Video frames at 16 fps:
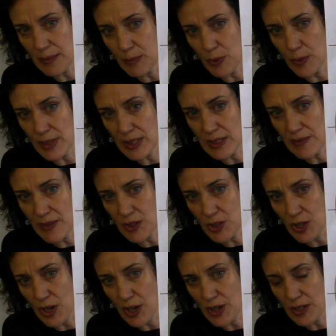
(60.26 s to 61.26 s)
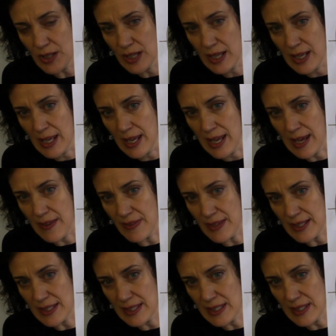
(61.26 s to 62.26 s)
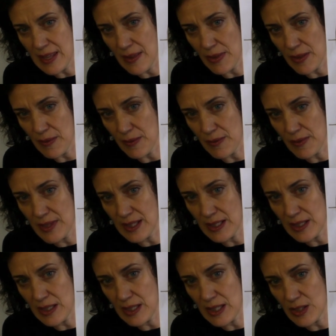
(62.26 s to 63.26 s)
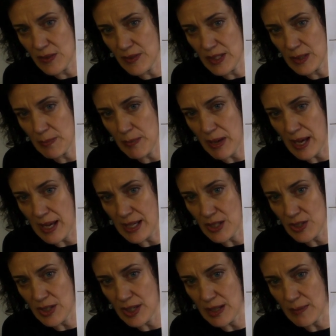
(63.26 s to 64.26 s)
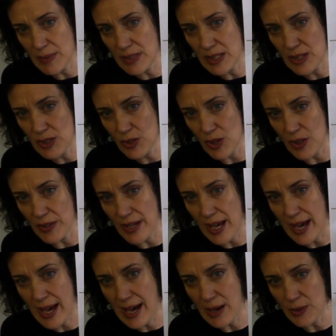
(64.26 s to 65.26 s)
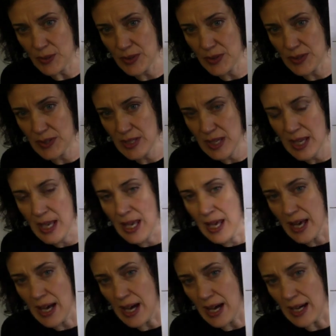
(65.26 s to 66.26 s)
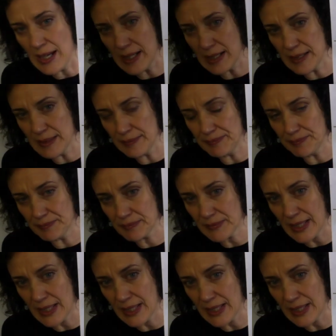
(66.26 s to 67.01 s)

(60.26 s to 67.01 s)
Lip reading: point of the chart, and this is then each of these pie shapes is called a house. I